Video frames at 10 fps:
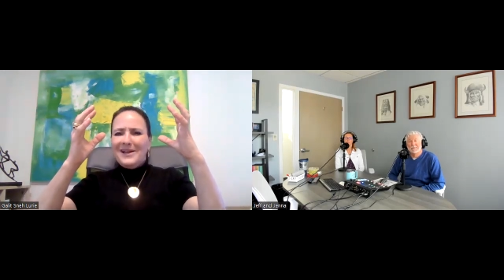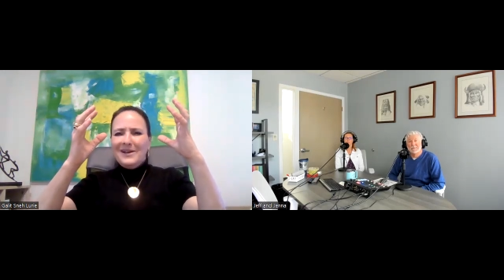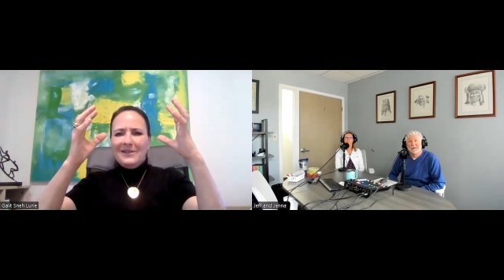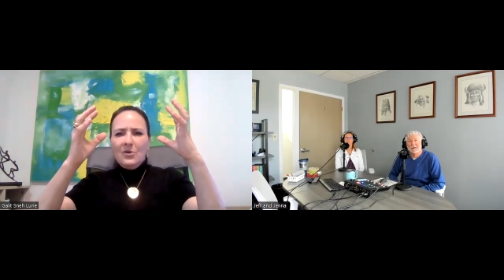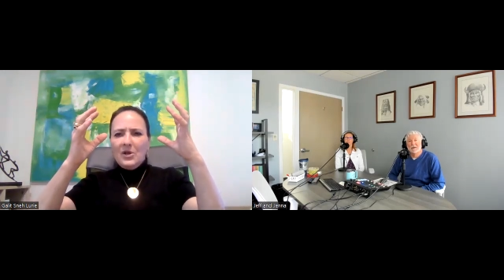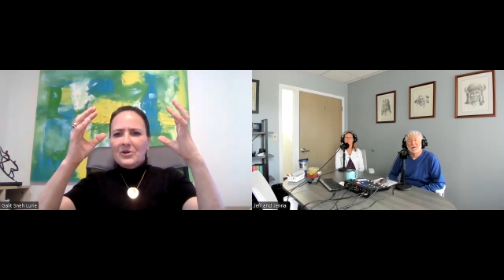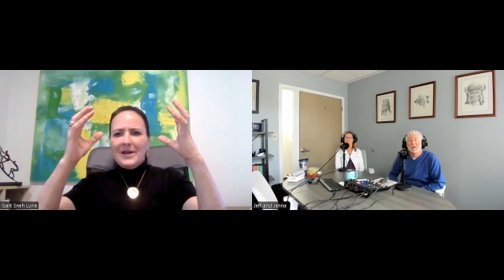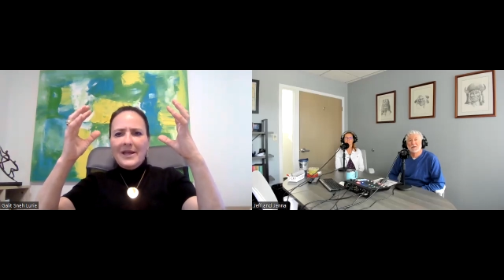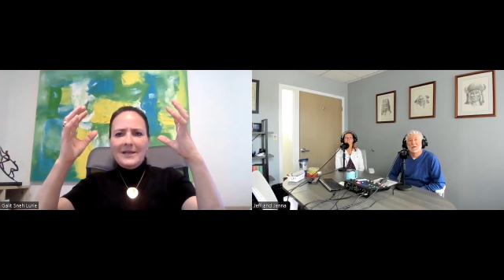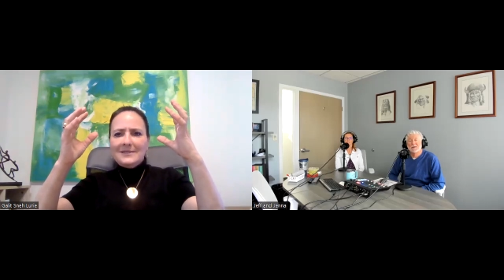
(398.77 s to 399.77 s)
and lawyer
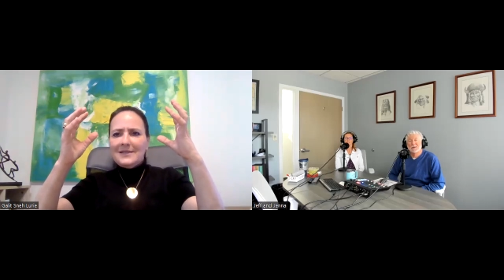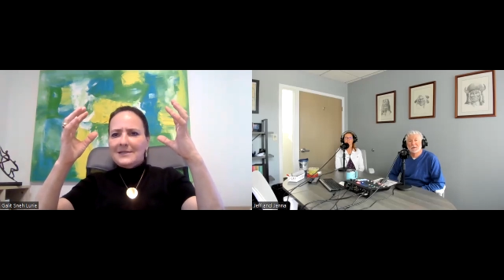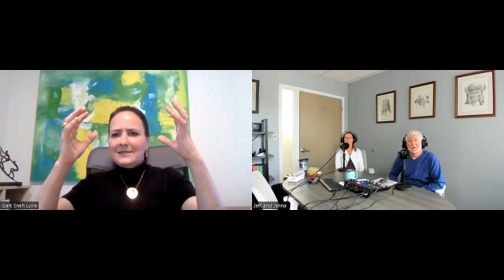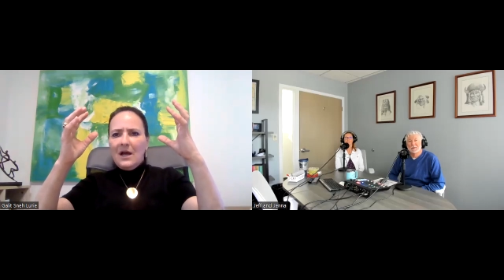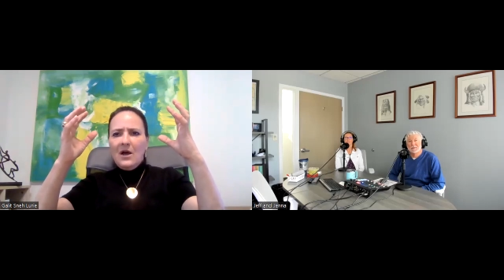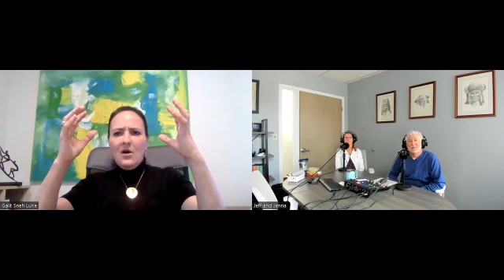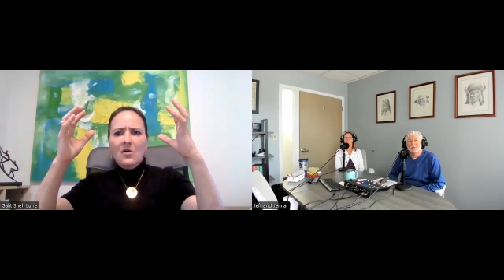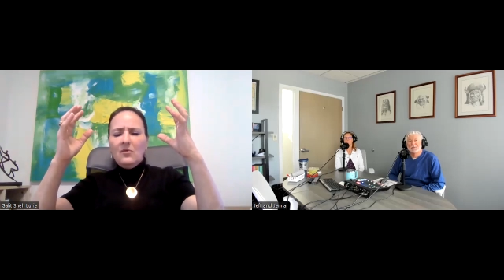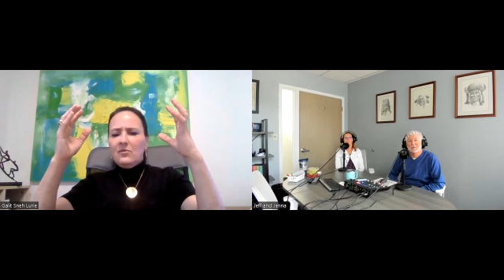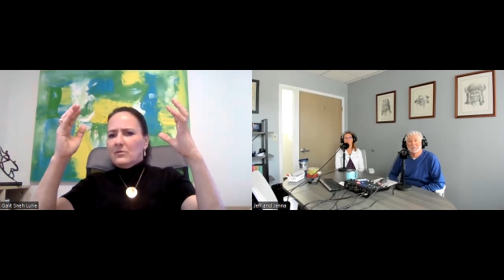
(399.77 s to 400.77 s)
A says,
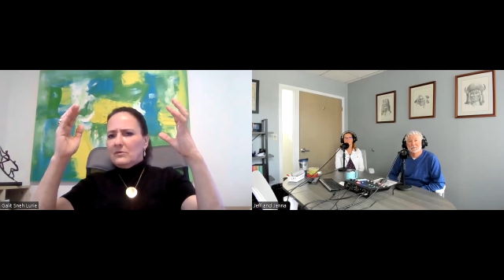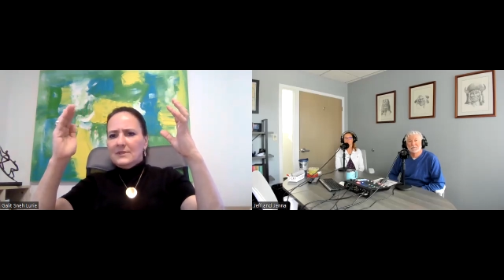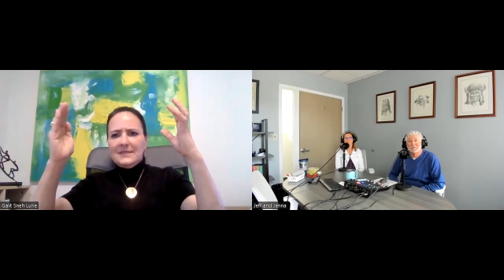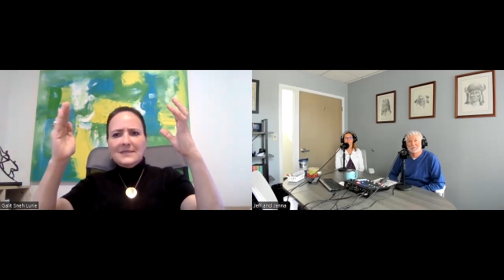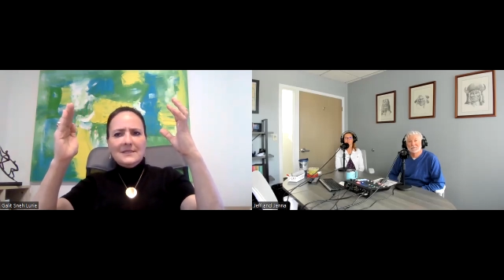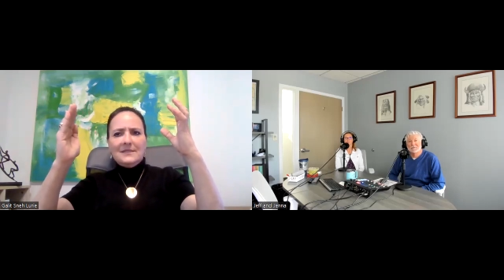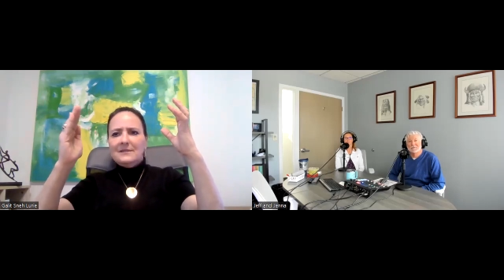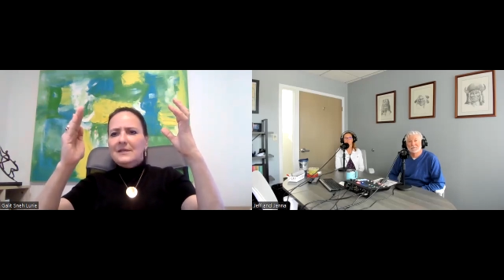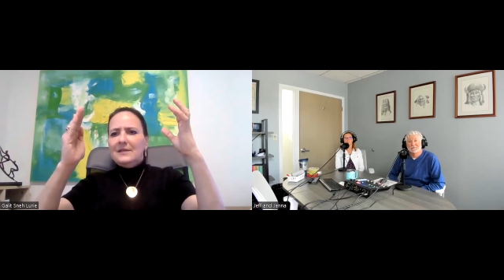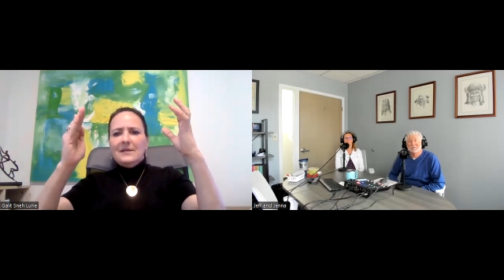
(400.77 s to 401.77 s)
oh,
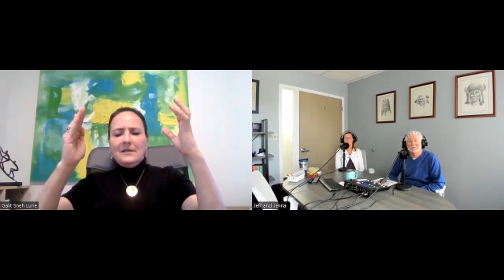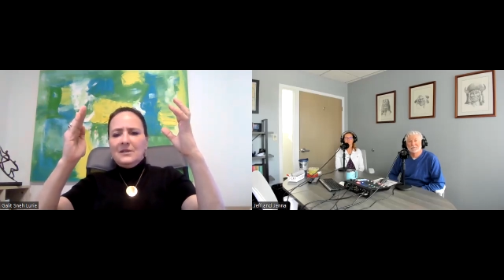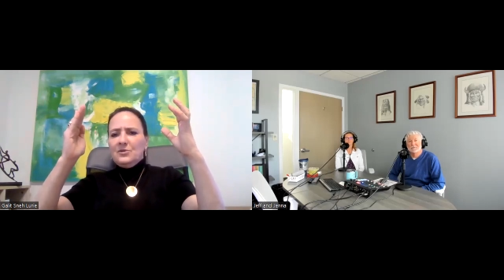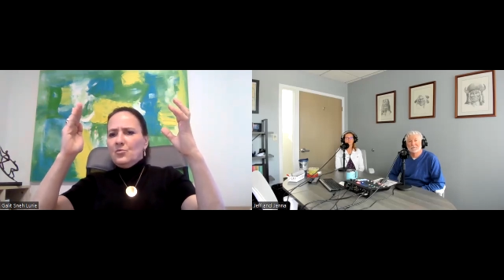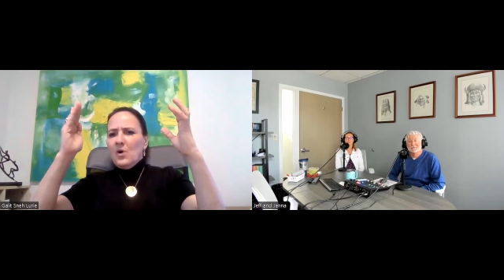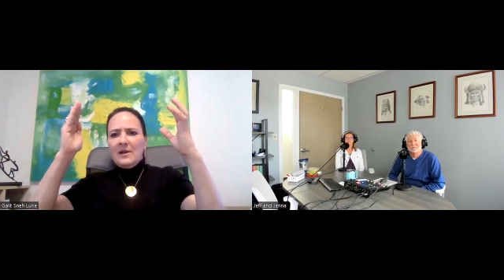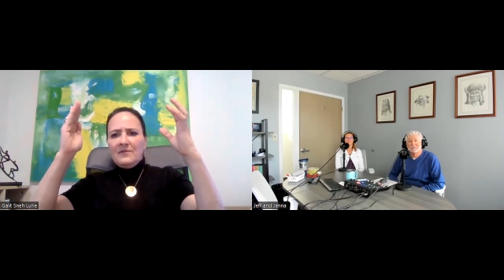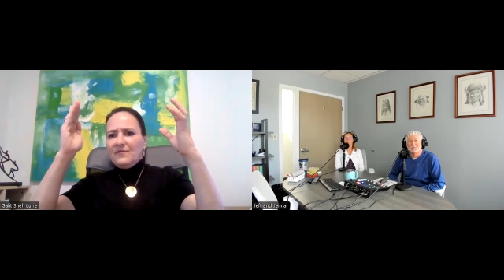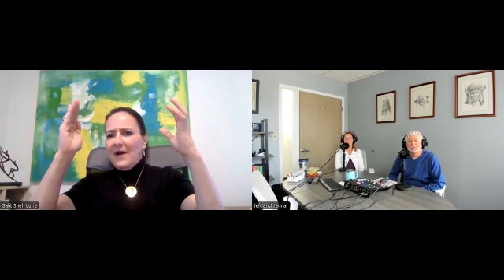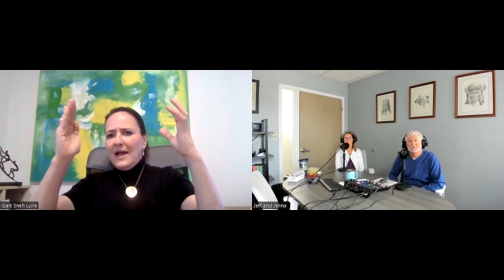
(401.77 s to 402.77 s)
listen, you
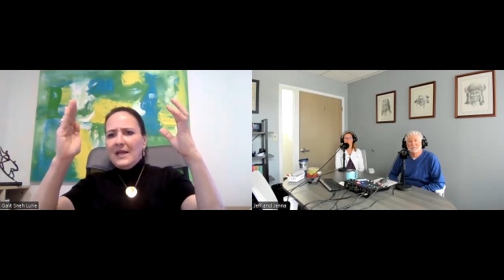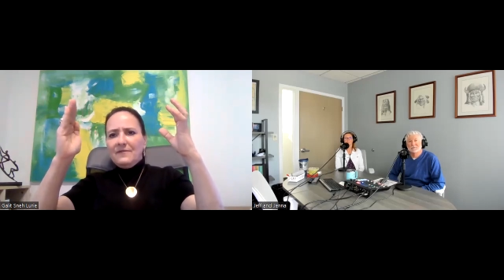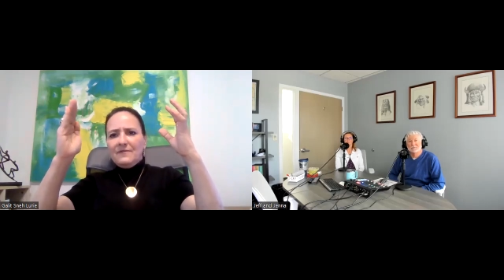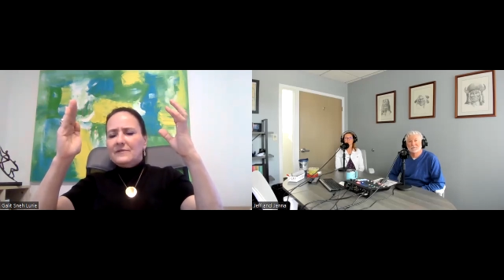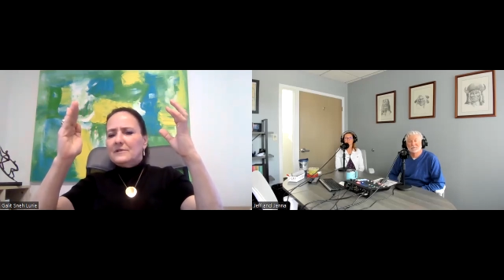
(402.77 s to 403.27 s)
want 5.